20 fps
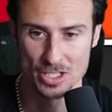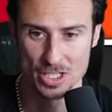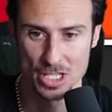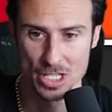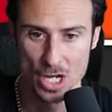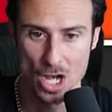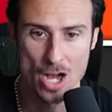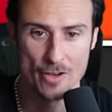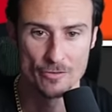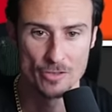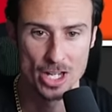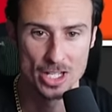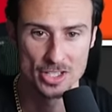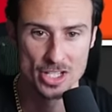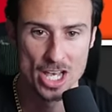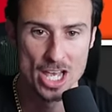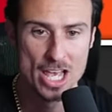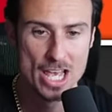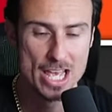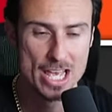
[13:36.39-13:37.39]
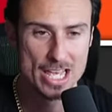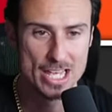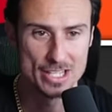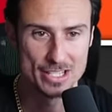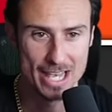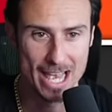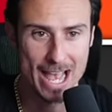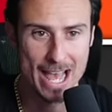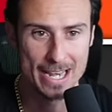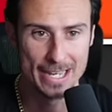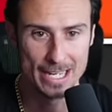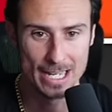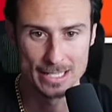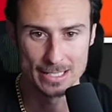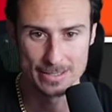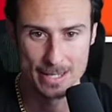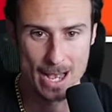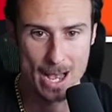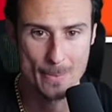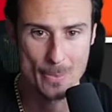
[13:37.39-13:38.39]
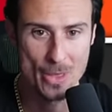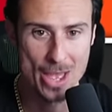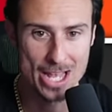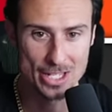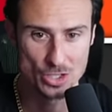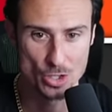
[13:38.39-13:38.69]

and the offense is adding on top of that.